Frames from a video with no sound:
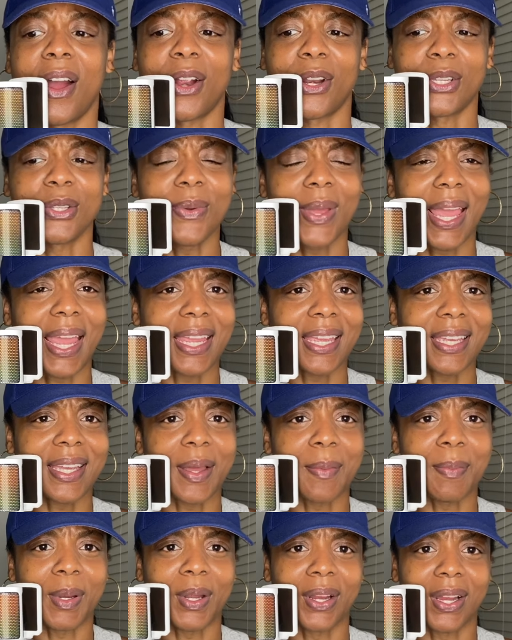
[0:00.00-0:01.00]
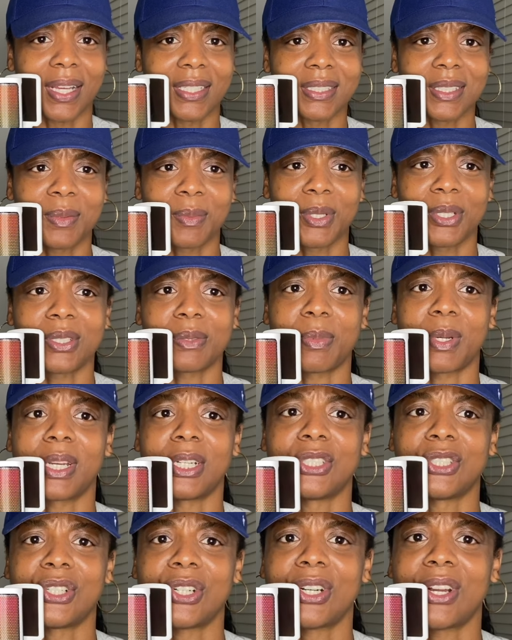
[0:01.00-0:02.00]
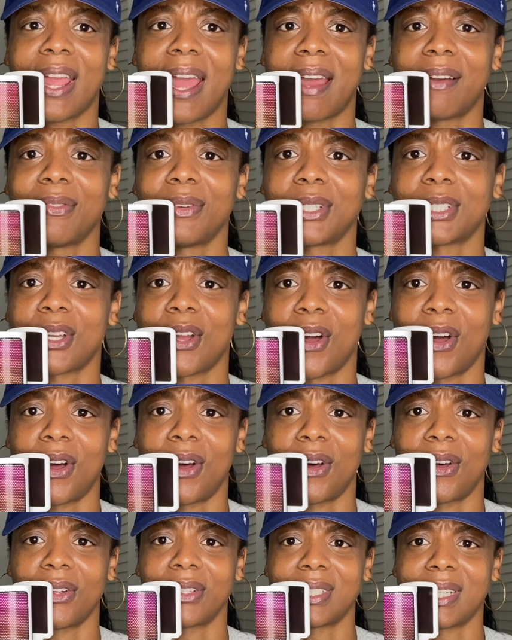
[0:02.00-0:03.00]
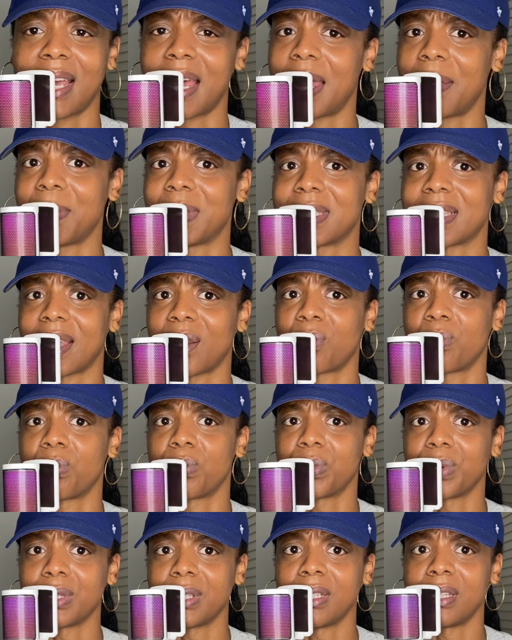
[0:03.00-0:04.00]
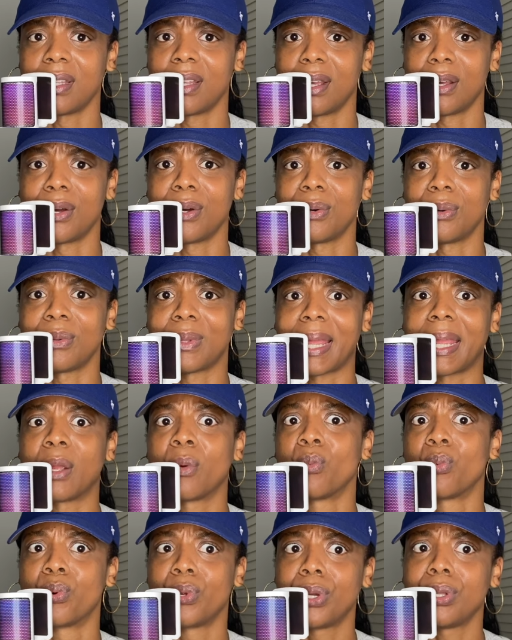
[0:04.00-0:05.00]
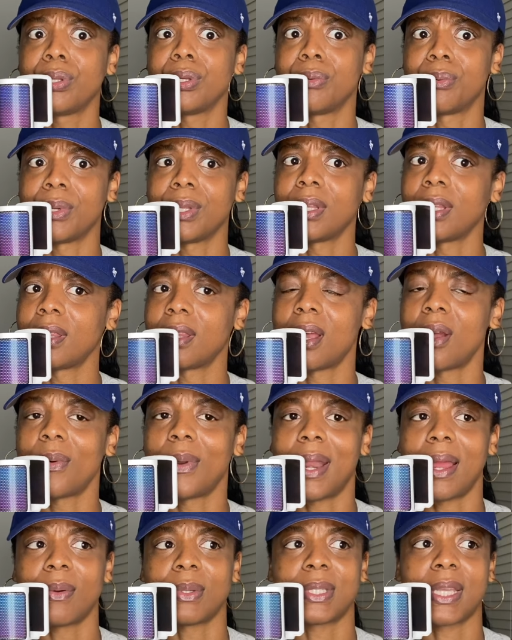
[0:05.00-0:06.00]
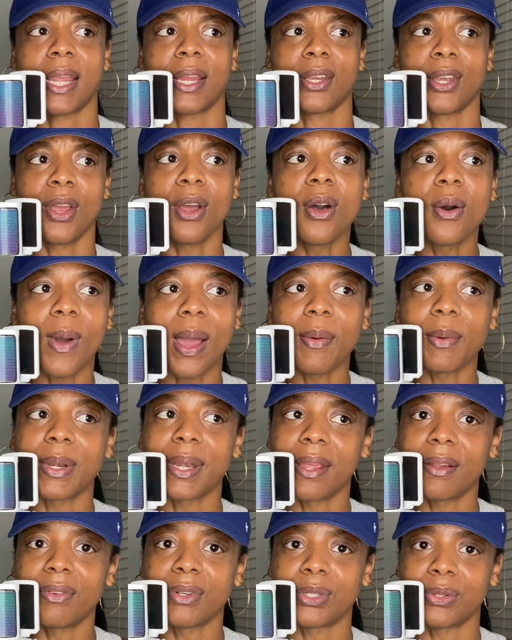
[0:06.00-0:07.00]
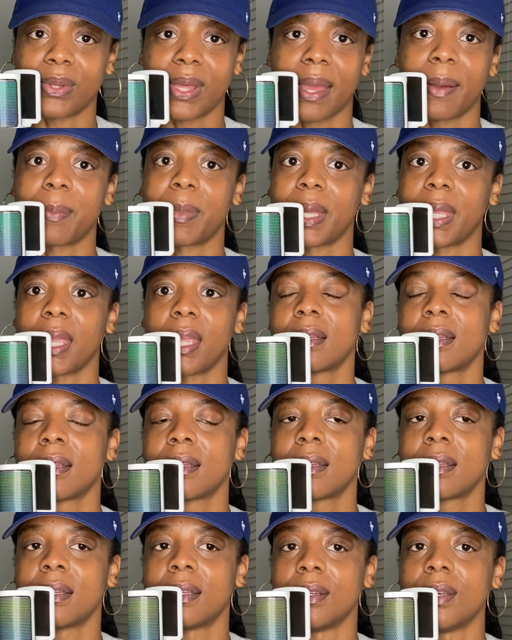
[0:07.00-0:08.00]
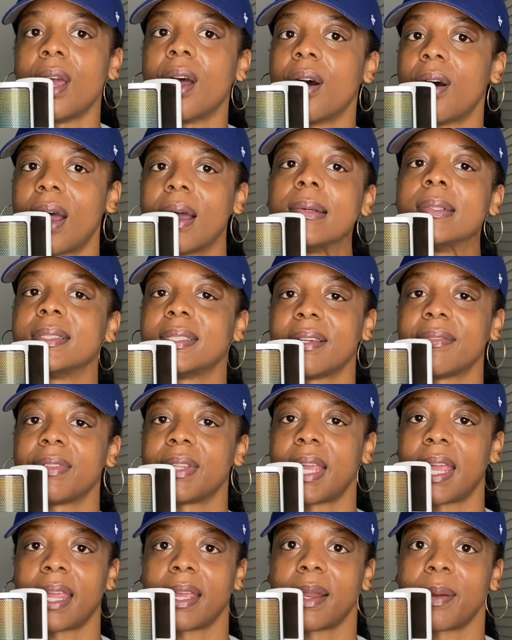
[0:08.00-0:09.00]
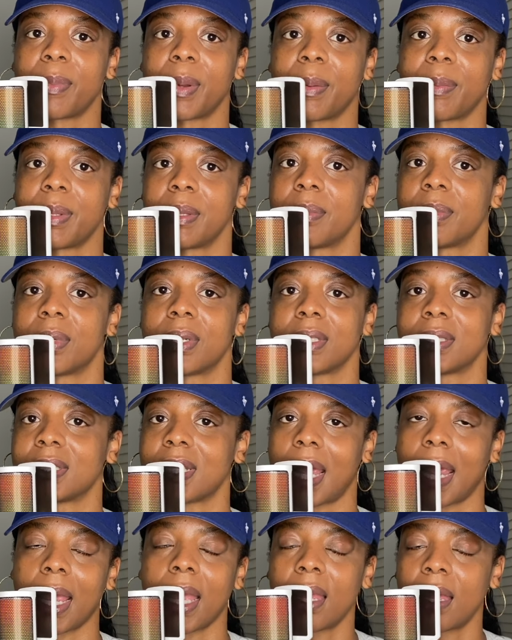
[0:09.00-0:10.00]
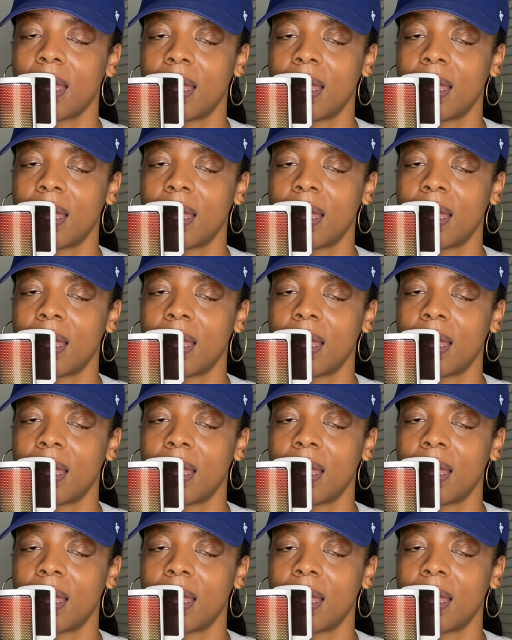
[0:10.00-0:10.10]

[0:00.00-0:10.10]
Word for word: Are you hanging up on customers? Because your average call time is like really low, like really, really low. And I was like, No, I would never do that. But no, I was definitely hanging up on people because like